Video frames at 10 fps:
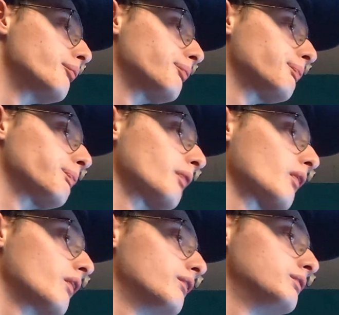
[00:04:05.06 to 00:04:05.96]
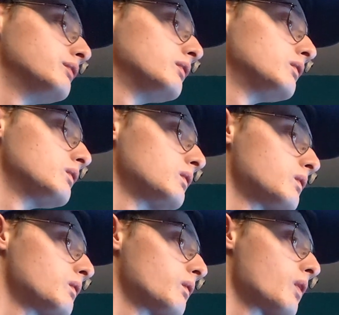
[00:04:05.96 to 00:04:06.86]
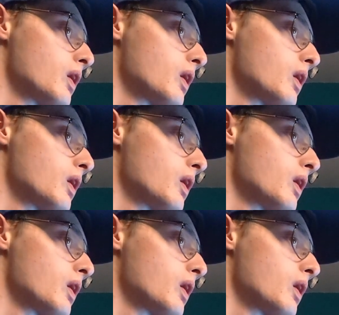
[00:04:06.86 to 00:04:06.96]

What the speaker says: [no speech]